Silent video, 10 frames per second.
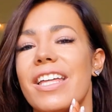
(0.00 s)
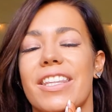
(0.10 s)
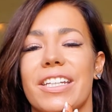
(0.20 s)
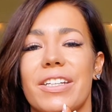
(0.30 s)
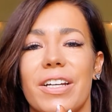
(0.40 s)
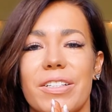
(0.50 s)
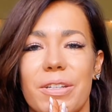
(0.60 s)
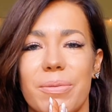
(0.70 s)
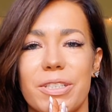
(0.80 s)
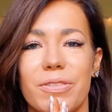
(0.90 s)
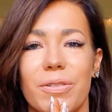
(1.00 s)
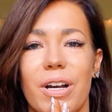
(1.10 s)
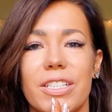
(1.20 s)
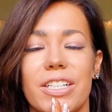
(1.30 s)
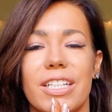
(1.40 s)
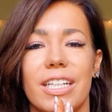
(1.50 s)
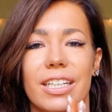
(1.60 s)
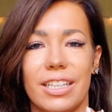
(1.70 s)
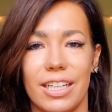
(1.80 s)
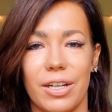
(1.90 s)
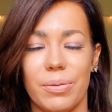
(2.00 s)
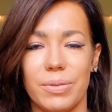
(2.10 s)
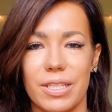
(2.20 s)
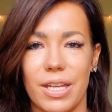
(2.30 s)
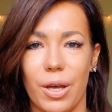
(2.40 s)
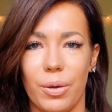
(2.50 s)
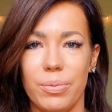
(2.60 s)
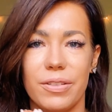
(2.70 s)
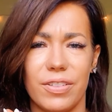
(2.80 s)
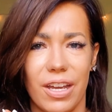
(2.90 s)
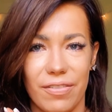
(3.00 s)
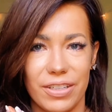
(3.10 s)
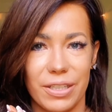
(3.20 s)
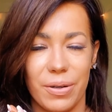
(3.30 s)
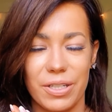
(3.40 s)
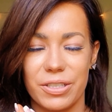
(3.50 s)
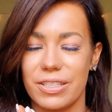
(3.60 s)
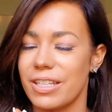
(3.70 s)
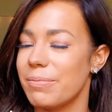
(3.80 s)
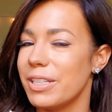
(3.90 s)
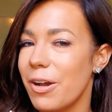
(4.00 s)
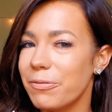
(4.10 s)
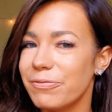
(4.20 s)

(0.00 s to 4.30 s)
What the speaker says: Thank you guys so much for watching, and I hope this helped. If you have any questions, let me know.